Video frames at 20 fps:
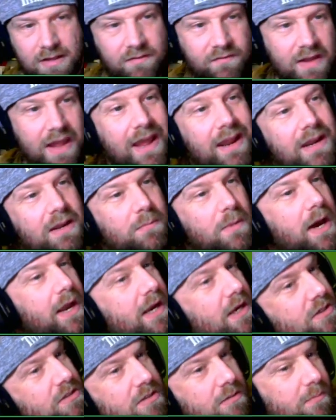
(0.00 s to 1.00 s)
If
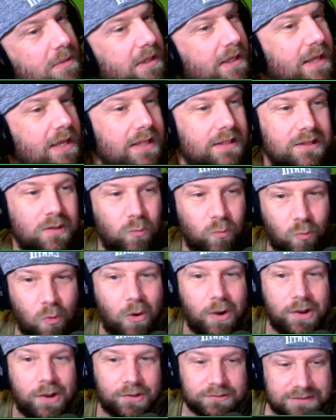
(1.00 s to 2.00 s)
anybody should be getting the
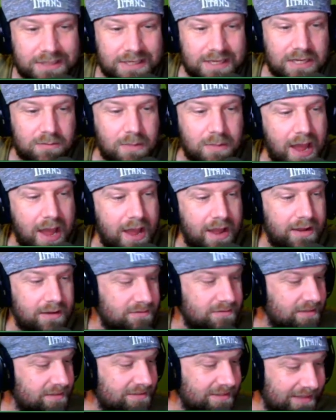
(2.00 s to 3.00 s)
royal tea
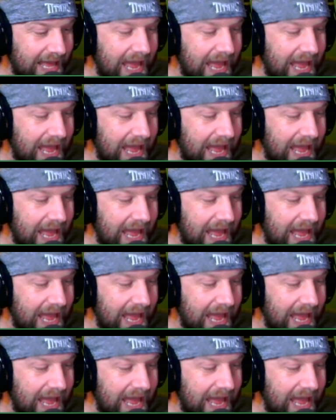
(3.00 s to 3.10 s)
bags, it's